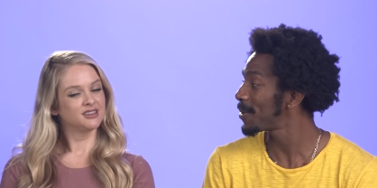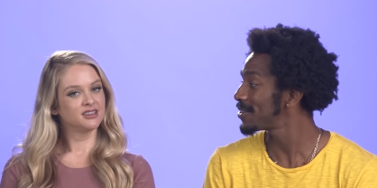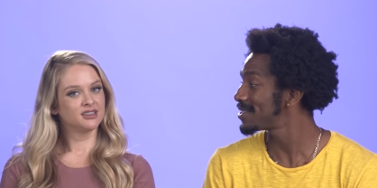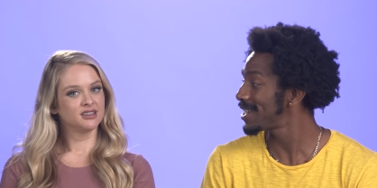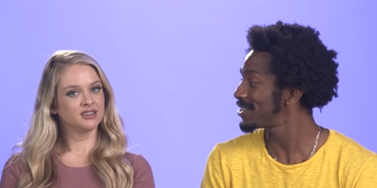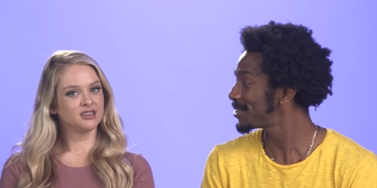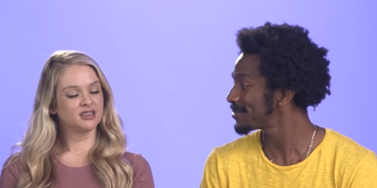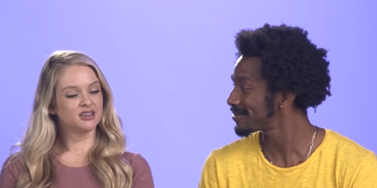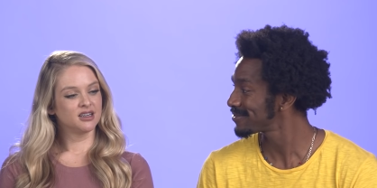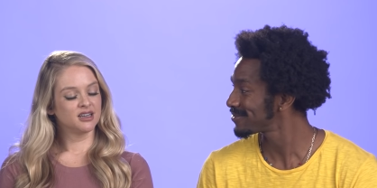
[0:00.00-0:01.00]
Speaker 1: about Stager?
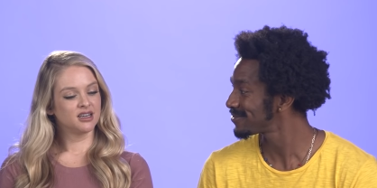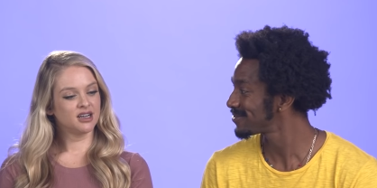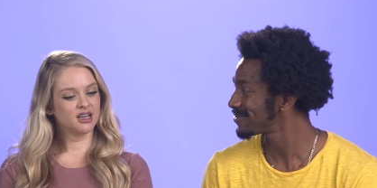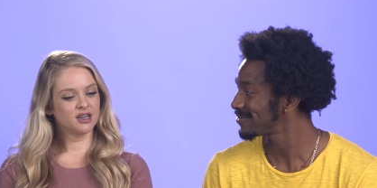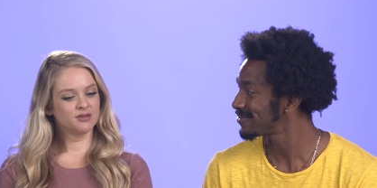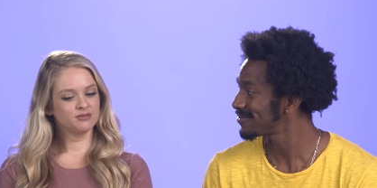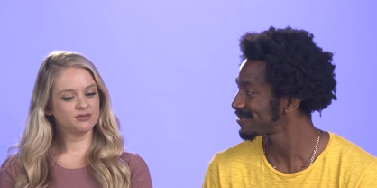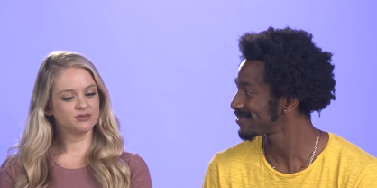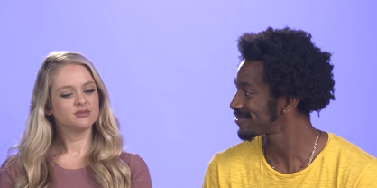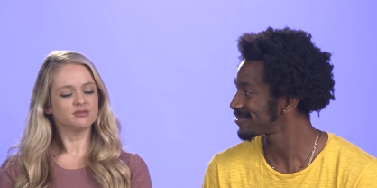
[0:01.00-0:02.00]
Speaker 2: Um,
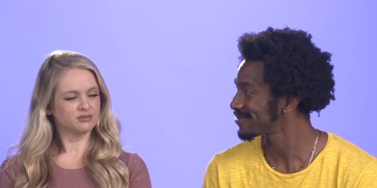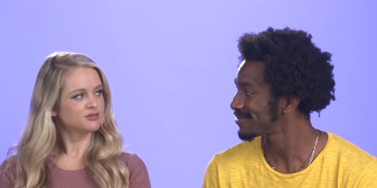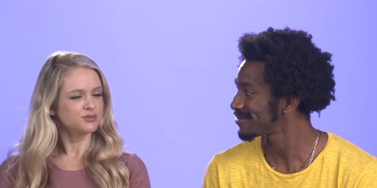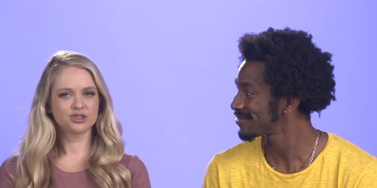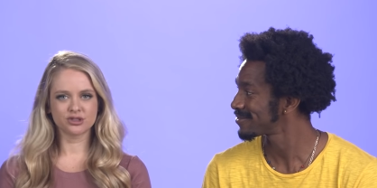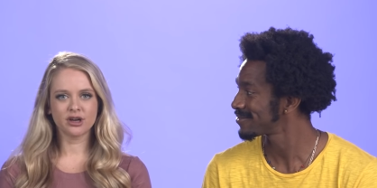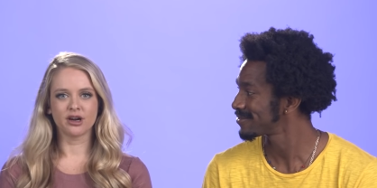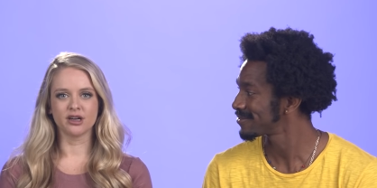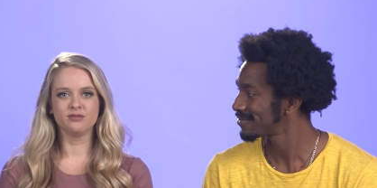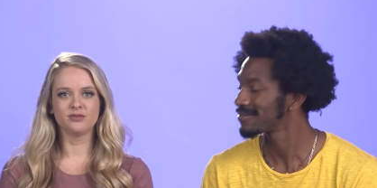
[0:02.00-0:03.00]

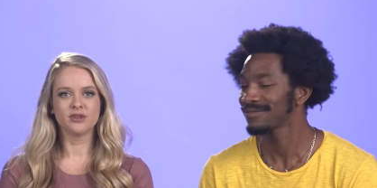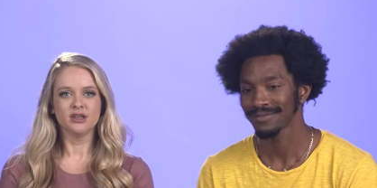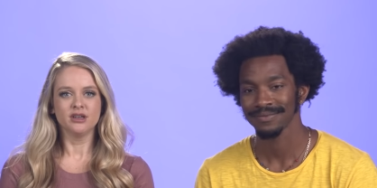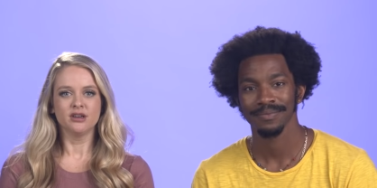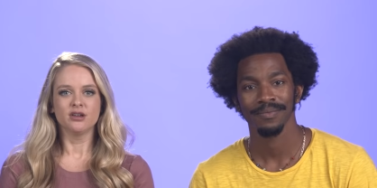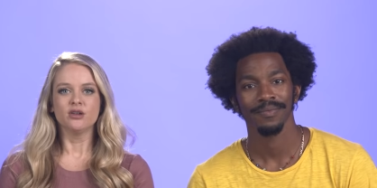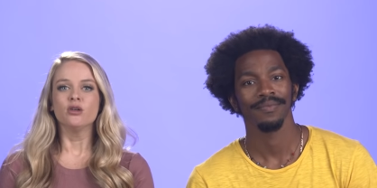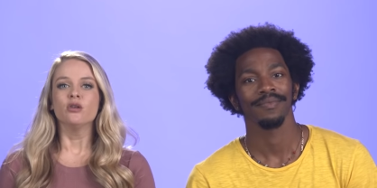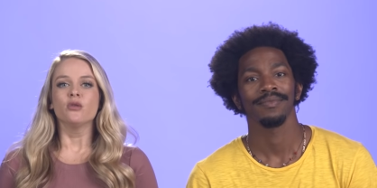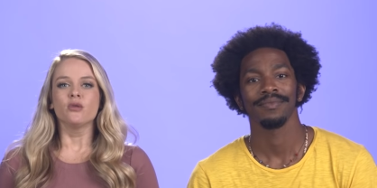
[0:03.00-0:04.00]
sure.
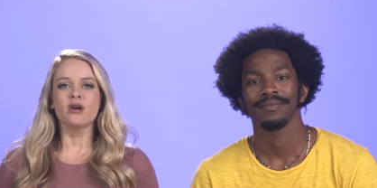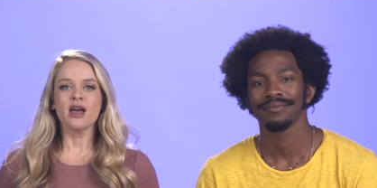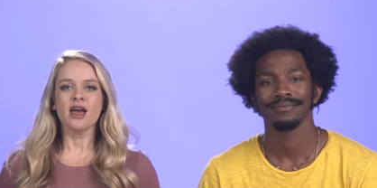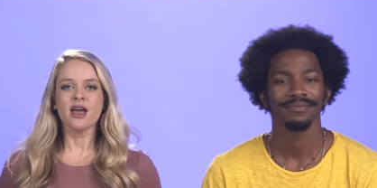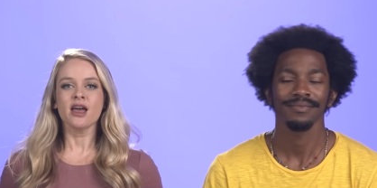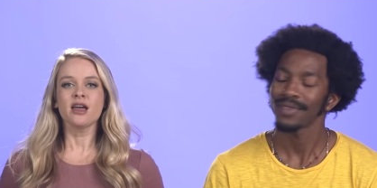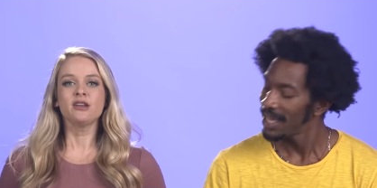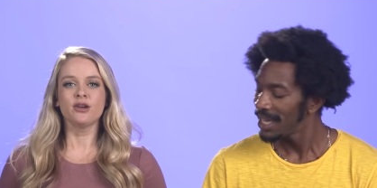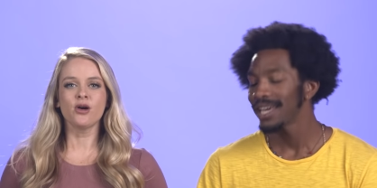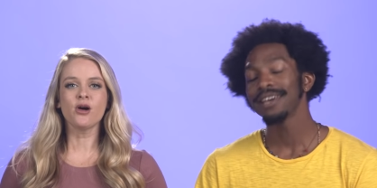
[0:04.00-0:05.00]
When
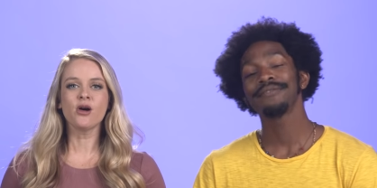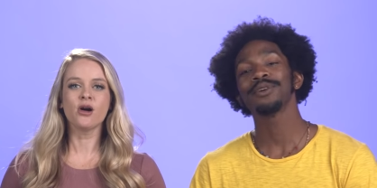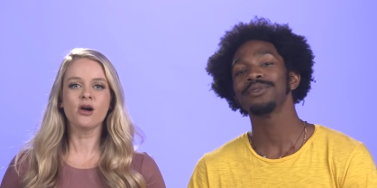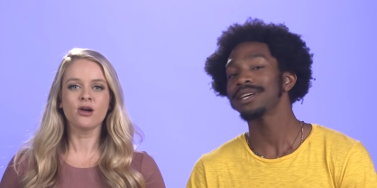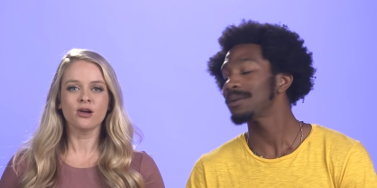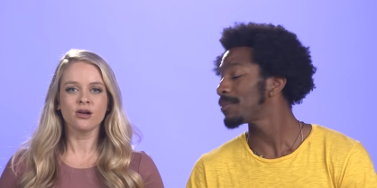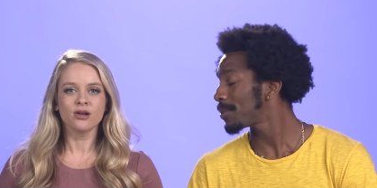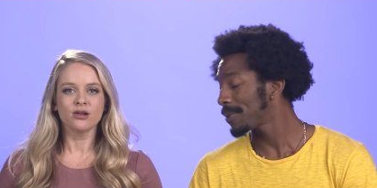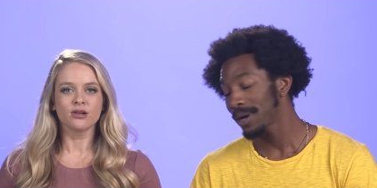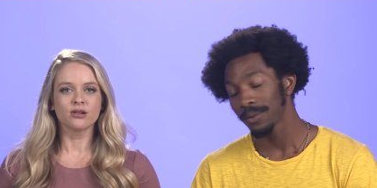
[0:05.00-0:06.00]
you If you
Speaker 1: didn't
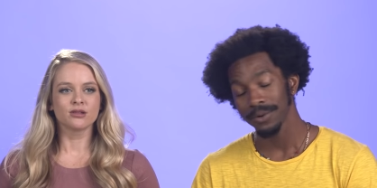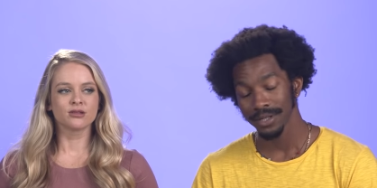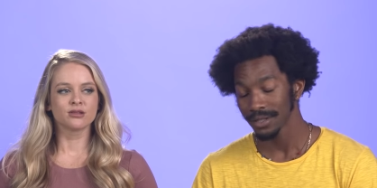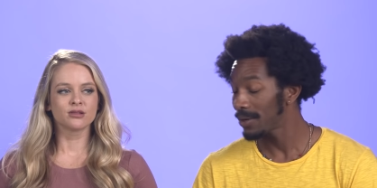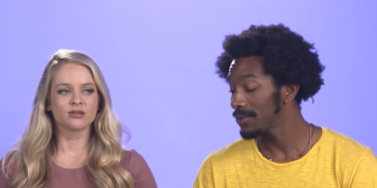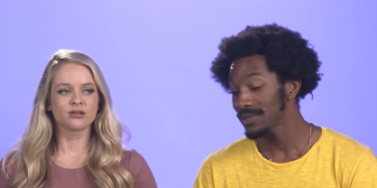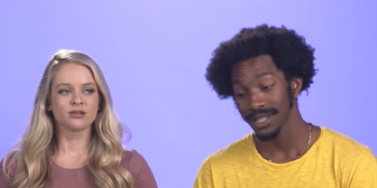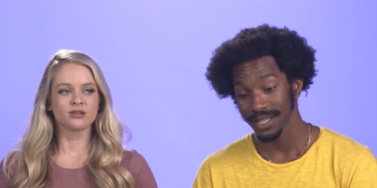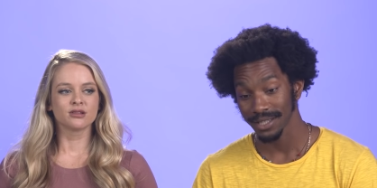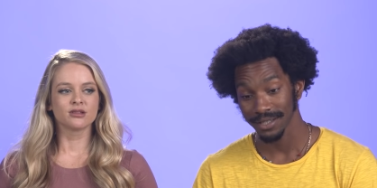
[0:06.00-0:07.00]
prepare one, don't
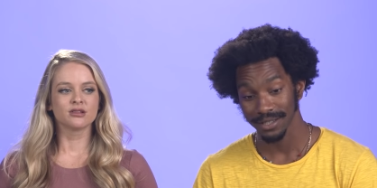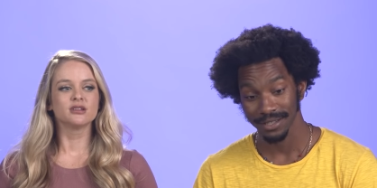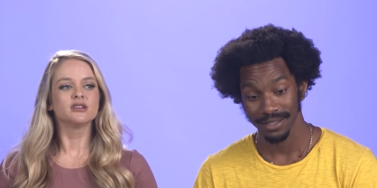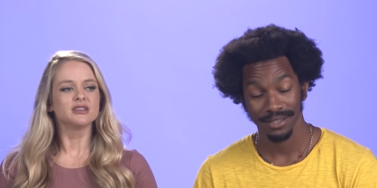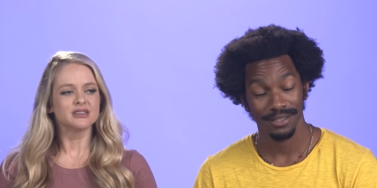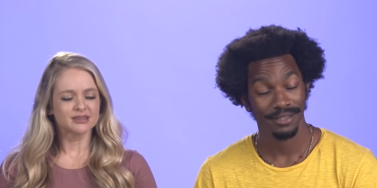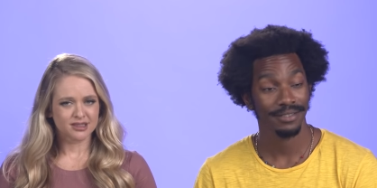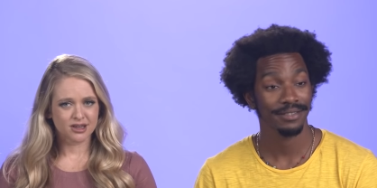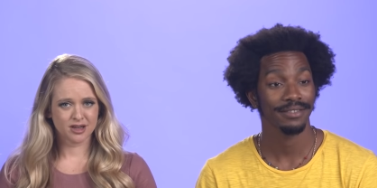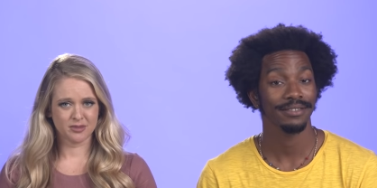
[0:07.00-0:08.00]
sing.
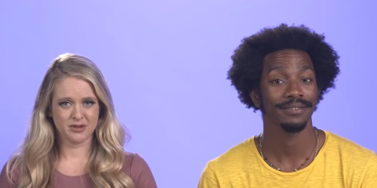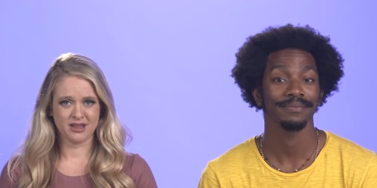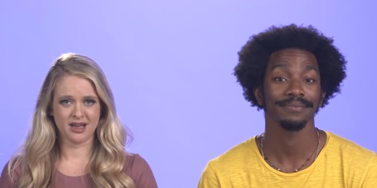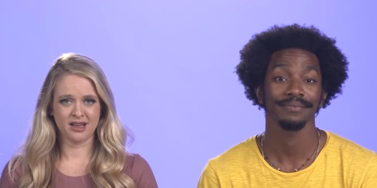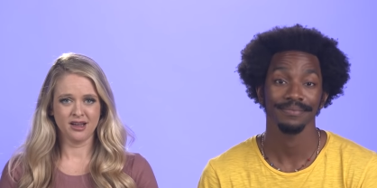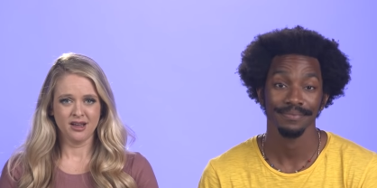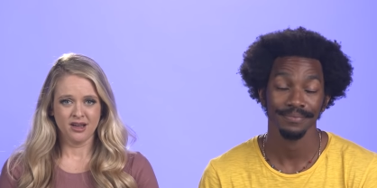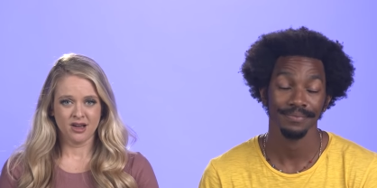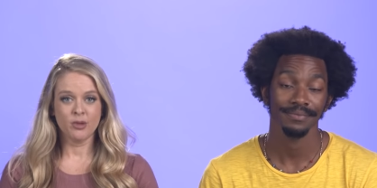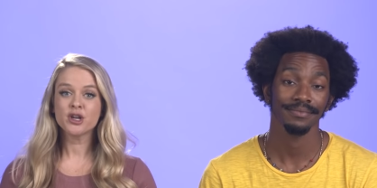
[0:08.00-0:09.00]
Speaker 2: Copy that.
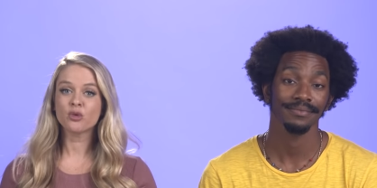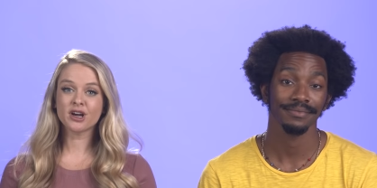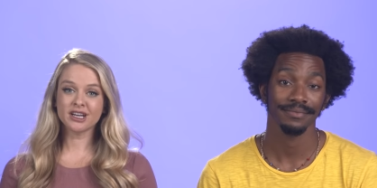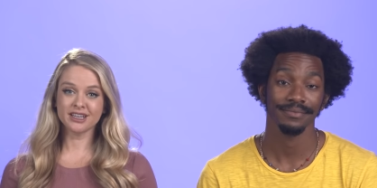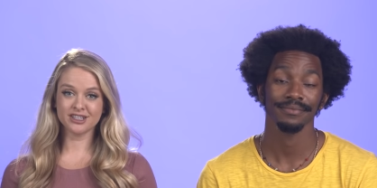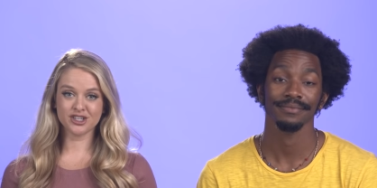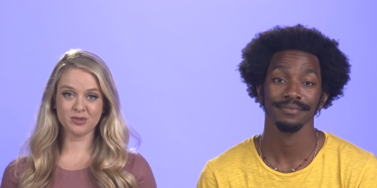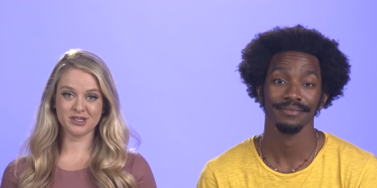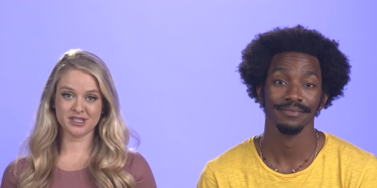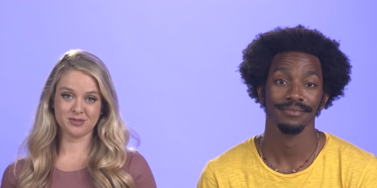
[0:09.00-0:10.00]
When you're working in
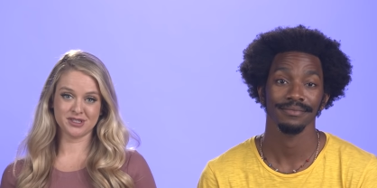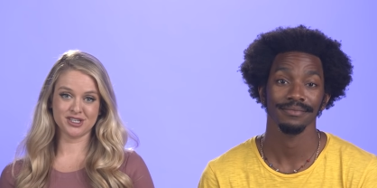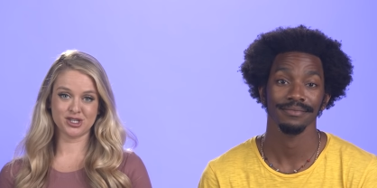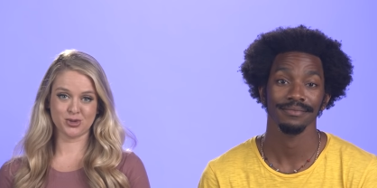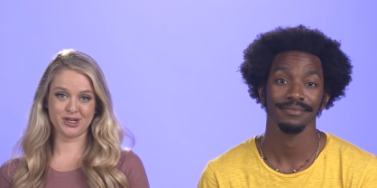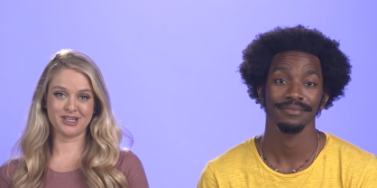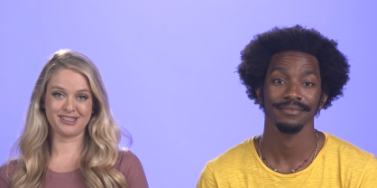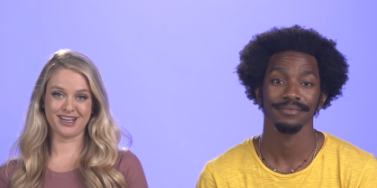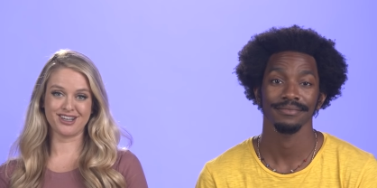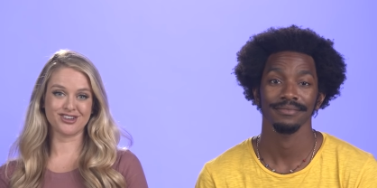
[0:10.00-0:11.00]
Adobe Substance 3D
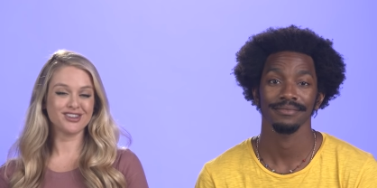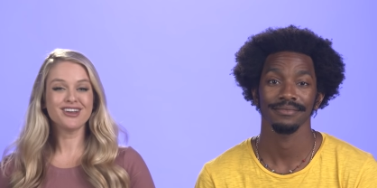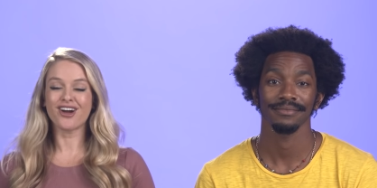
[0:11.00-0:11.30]
Stager, the